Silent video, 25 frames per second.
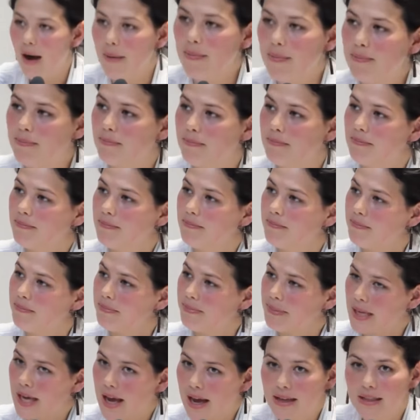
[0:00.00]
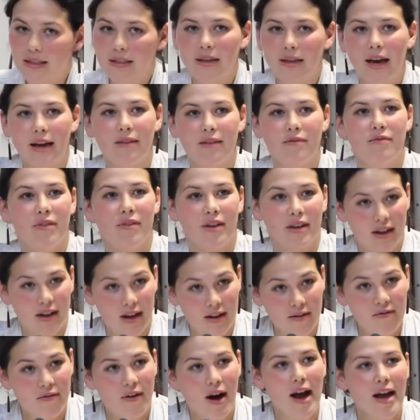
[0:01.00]
I began to get inv-
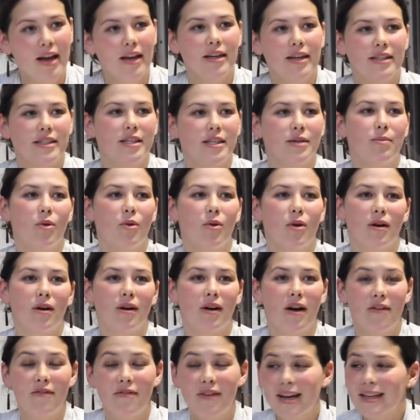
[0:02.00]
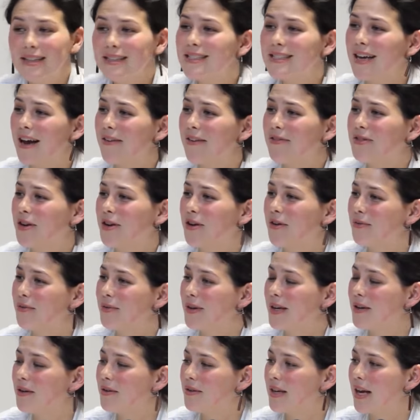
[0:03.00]
invited to more events after
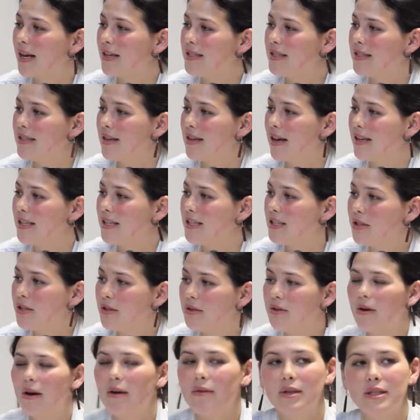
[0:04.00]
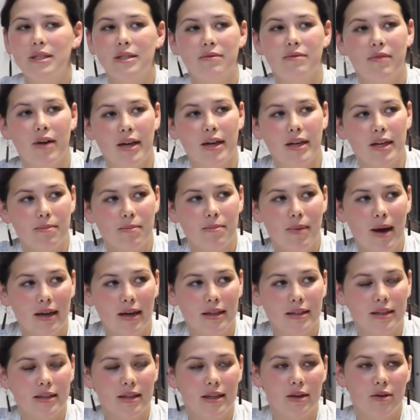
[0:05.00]
Rio 1992. I was invited
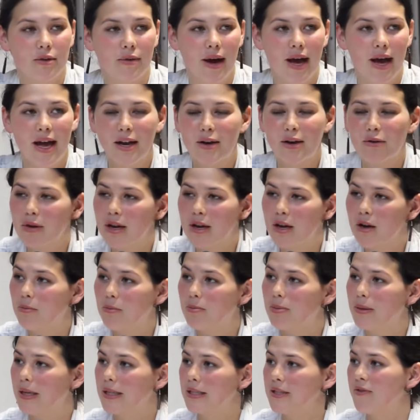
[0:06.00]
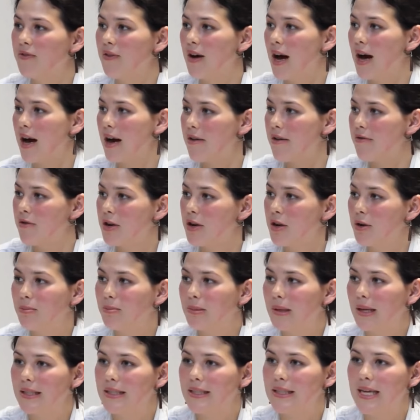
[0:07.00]
back to the UN, Rio plus 5, Rio
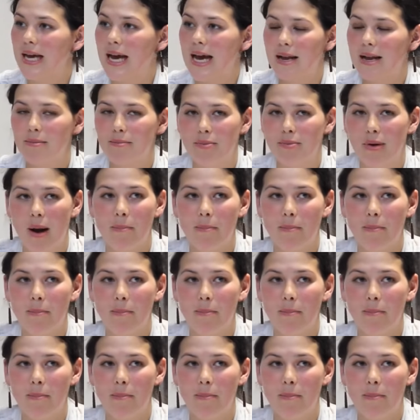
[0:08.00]
plus 10,